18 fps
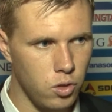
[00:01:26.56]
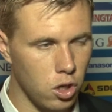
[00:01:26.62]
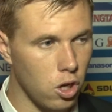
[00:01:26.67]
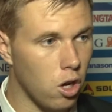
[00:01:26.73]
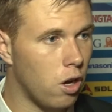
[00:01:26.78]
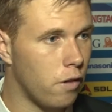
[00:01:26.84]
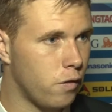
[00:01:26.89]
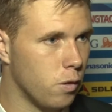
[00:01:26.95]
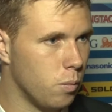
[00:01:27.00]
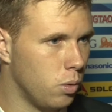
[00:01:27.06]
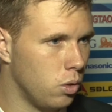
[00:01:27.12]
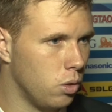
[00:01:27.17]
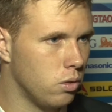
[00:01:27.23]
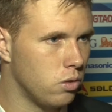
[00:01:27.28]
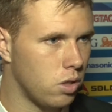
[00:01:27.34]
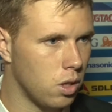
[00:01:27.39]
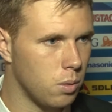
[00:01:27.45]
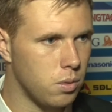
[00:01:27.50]
Off the ball
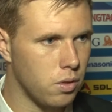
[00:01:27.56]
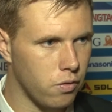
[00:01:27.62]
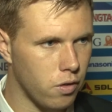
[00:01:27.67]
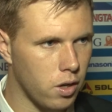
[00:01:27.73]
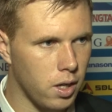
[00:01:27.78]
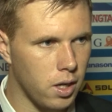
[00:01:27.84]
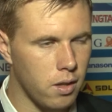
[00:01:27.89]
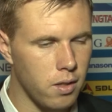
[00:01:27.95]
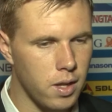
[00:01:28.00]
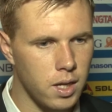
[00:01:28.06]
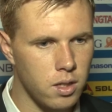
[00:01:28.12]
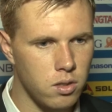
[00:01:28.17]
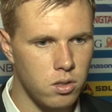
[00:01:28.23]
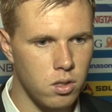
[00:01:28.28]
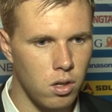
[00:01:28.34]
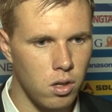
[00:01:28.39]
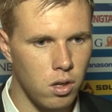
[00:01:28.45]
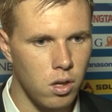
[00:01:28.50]
in terms of running and that.
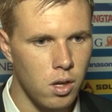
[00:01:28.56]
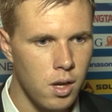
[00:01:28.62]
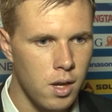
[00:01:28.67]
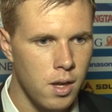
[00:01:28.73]
So